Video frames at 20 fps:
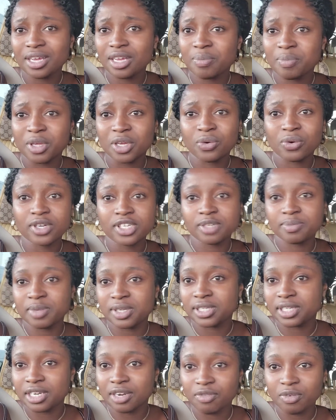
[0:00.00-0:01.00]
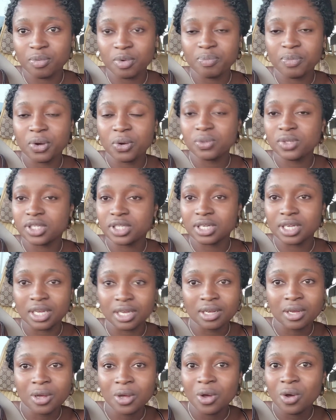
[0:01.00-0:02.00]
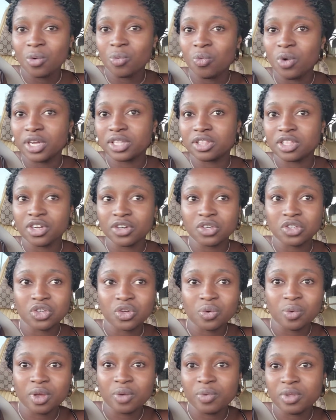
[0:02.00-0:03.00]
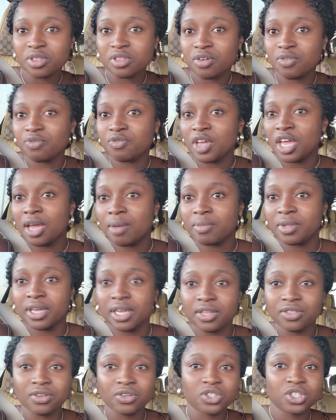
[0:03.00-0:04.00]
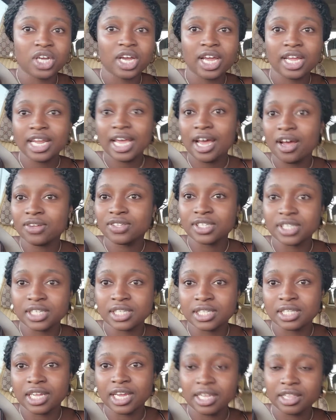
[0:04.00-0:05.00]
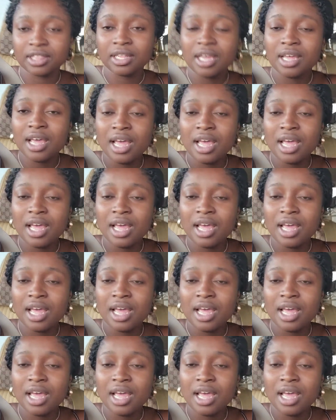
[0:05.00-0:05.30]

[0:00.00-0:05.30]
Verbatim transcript: That could be Christmas and everyone posting what they're doing with their family and their giant houses, and like,